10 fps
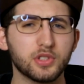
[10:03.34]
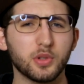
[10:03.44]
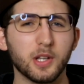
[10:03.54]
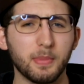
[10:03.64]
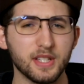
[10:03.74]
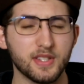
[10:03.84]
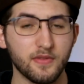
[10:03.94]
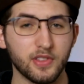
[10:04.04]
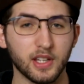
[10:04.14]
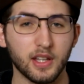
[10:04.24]
talking about
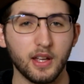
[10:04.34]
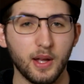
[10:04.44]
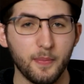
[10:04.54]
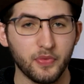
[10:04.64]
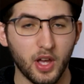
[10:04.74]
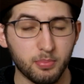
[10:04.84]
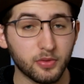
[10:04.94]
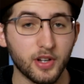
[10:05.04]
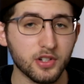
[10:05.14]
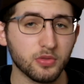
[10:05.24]
something that a
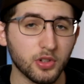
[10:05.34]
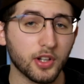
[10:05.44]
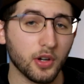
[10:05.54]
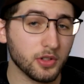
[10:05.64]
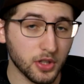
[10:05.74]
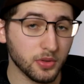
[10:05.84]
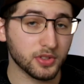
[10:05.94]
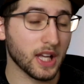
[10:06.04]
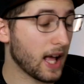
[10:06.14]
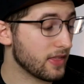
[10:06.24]
professional could go
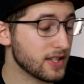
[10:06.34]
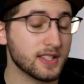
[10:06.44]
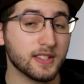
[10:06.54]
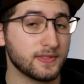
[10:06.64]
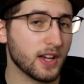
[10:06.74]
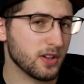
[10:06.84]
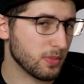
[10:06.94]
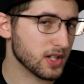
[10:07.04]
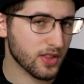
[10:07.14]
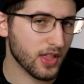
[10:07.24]
use, and this is very
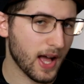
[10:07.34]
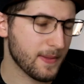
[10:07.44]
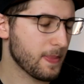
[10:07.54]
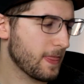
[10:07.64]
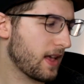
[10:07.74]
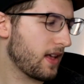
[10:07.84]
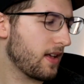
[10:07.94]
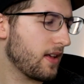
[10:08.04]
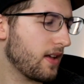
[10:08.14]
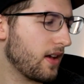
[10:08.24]
much that.
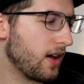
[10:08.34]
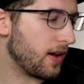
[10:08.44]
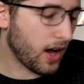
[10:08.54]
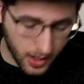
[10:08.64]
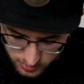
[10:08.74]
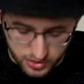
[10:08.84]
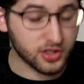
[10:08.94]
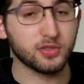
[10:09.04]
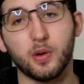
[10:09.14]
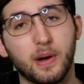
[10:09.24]
I would
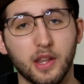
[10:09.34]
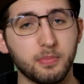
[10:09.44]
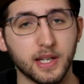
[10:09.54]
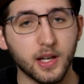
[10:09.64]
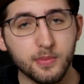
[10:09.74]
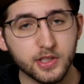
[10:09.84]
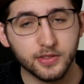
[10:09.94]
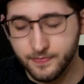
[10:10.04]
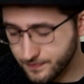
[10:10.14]
just swap out the pickups,